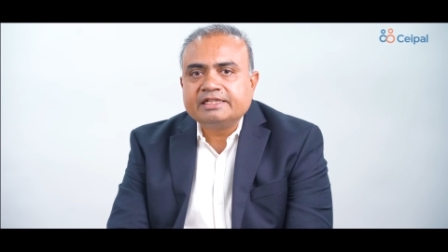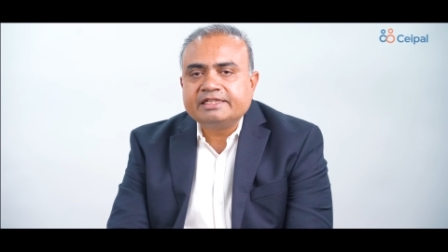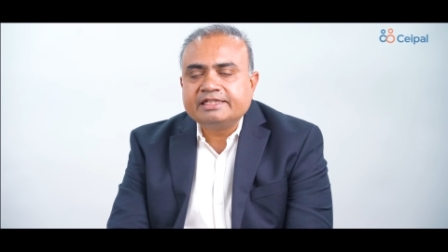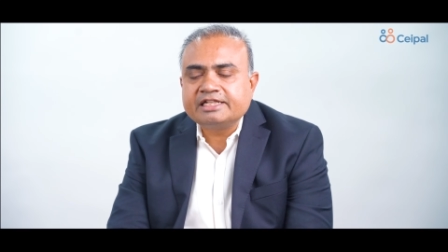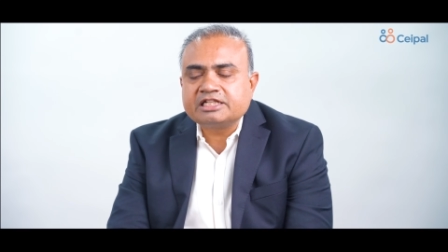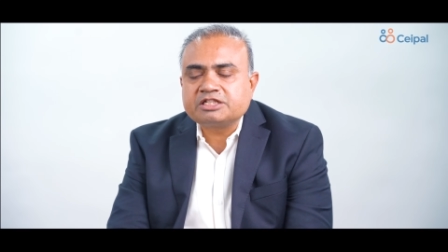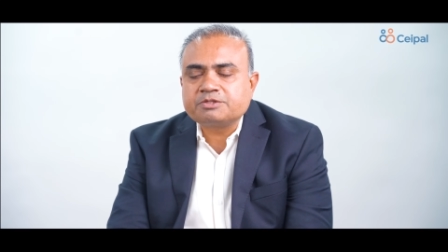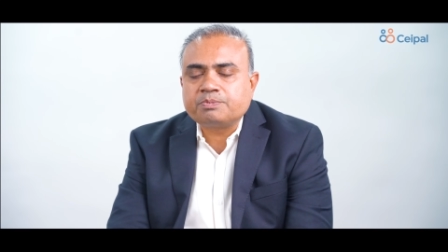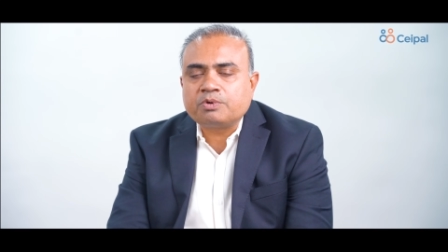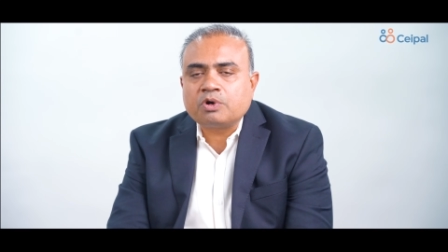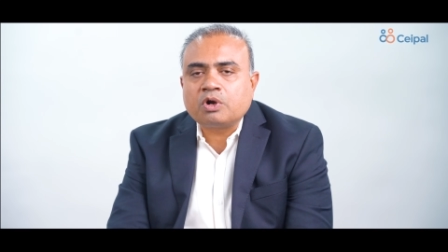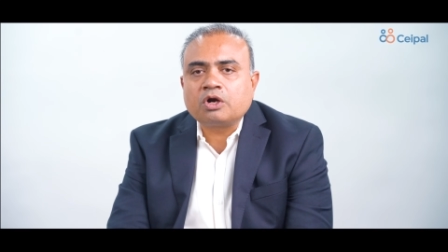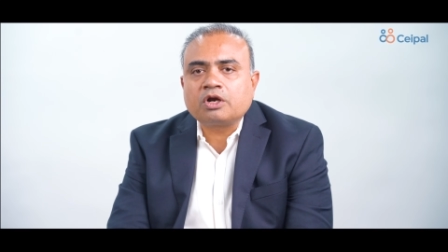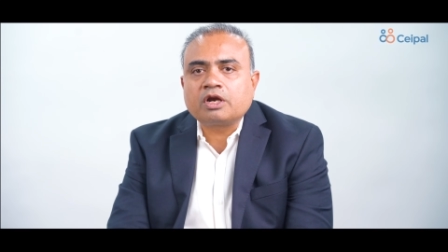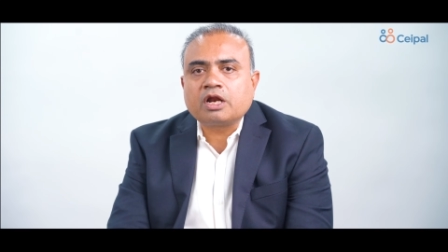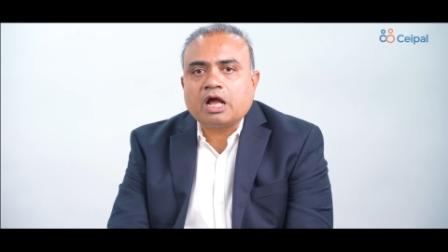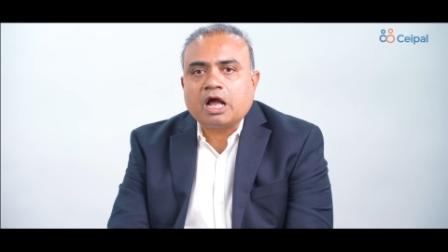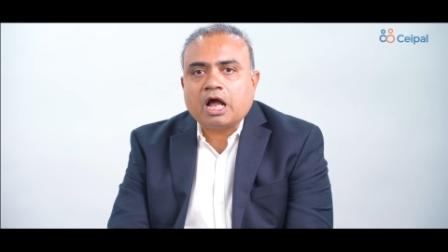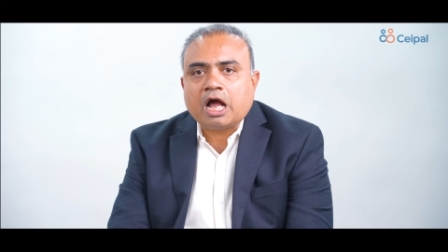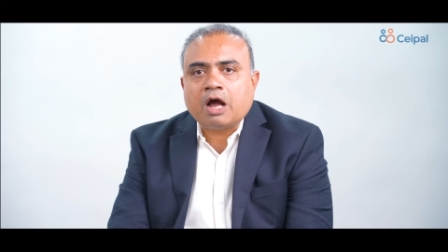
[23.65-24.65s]
This brought
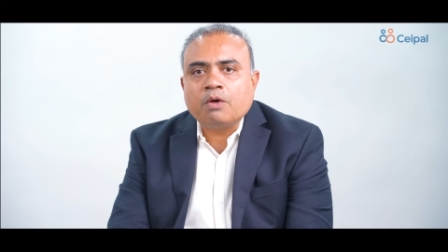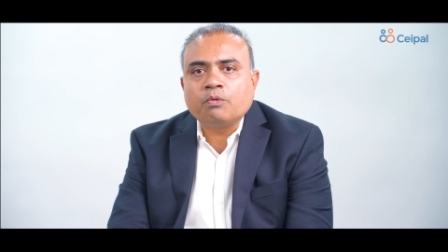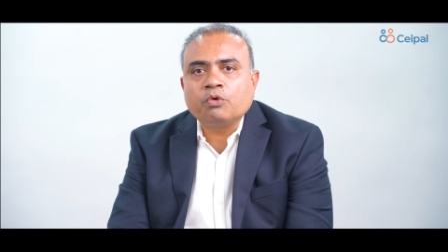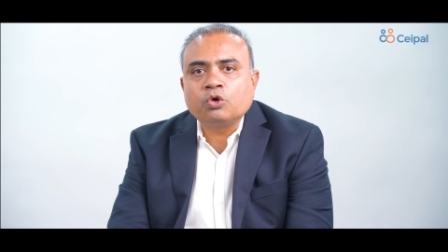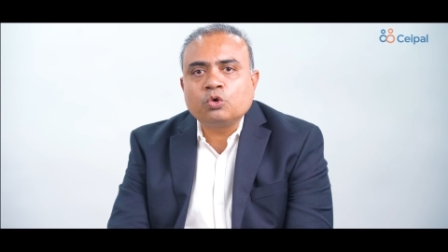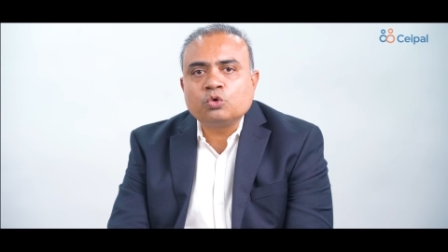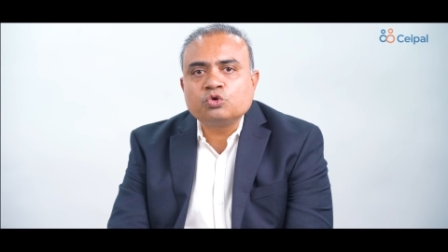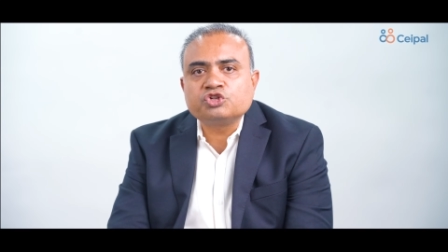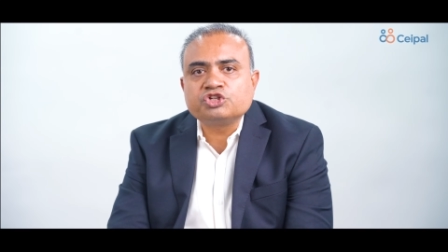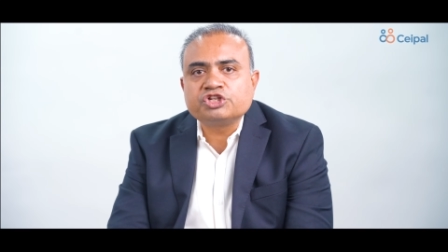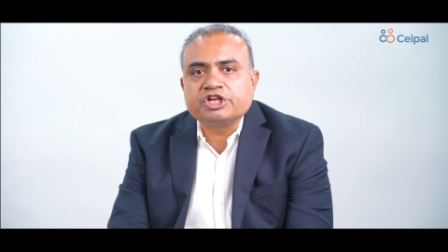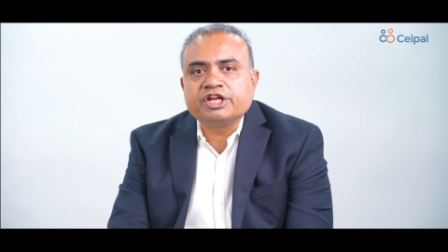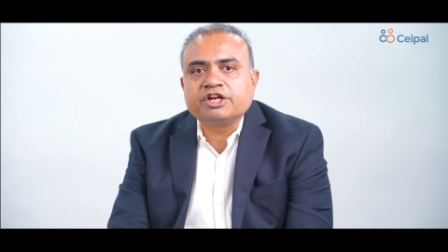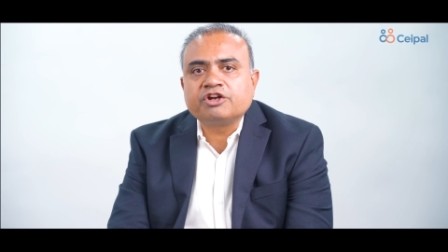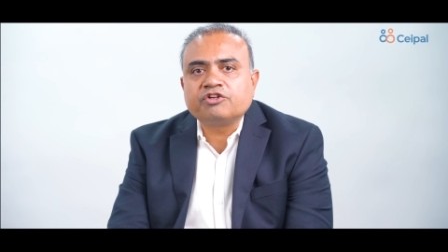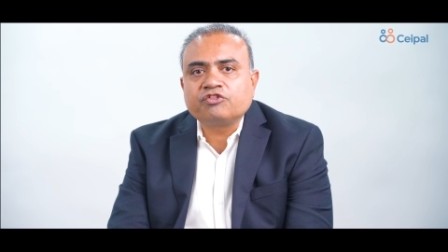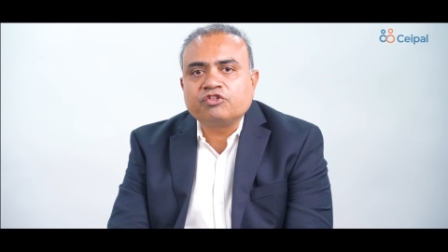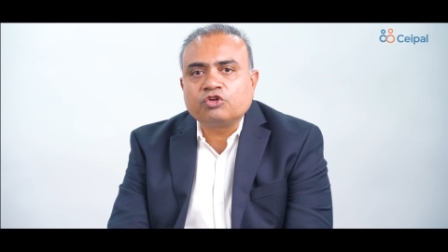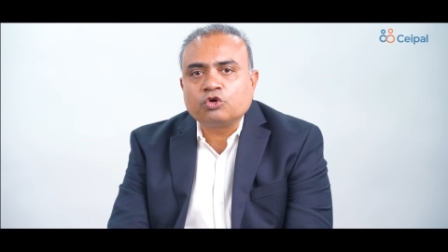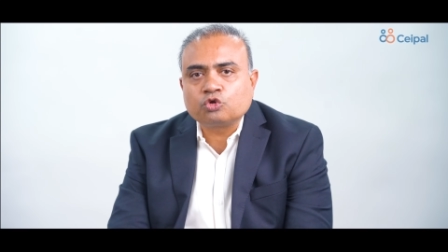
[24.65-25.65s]
our own share
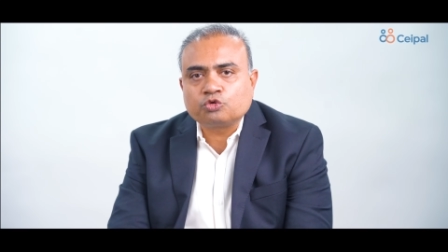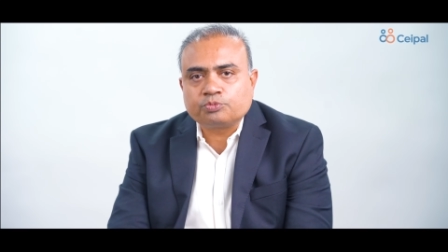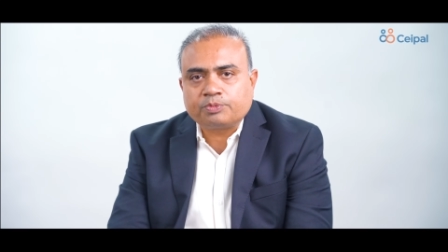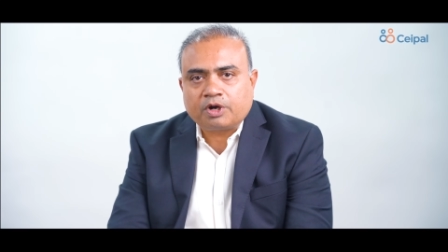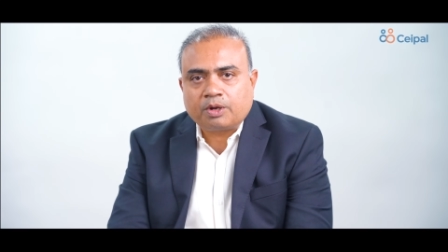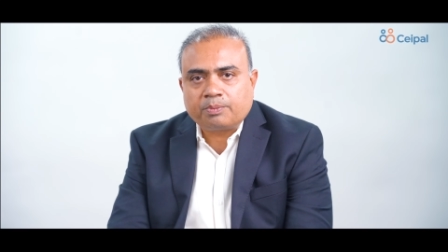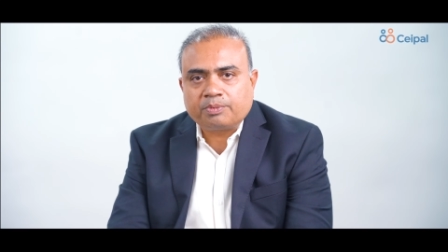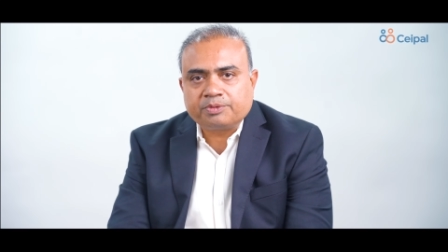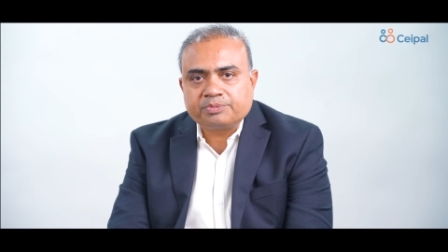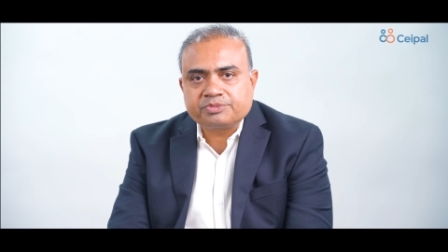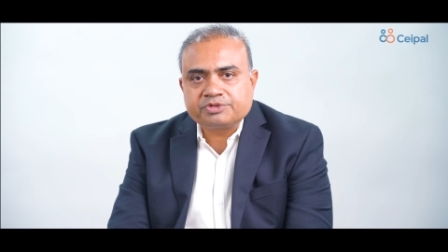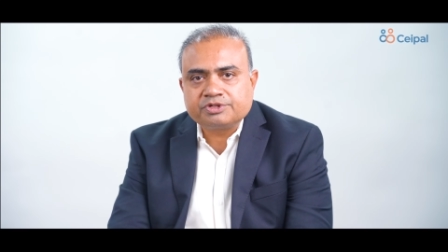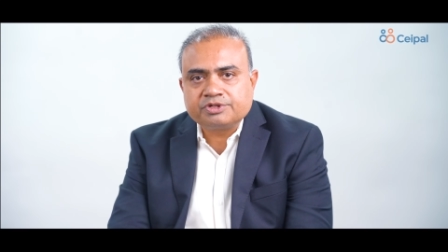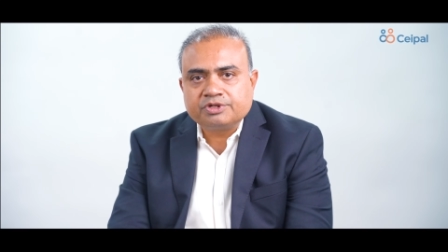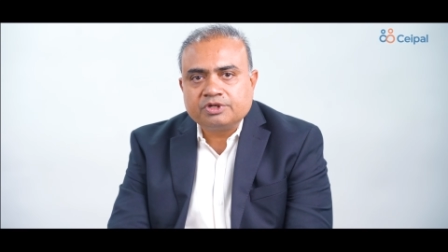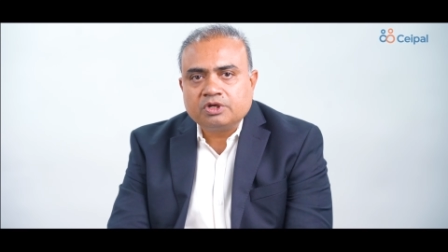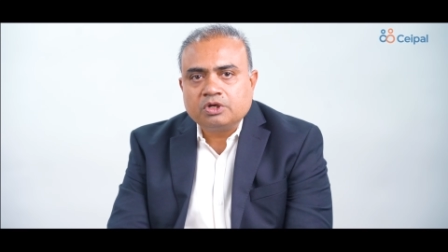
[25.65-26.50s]
of growth problems.